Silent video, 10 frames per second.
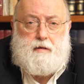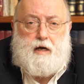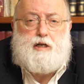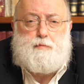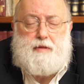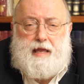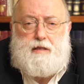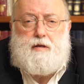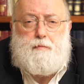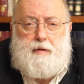
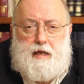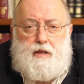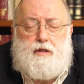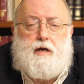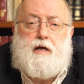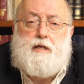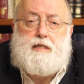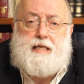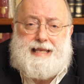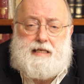Explain to me the
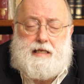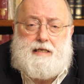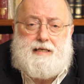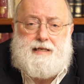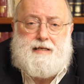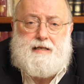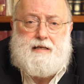senseless,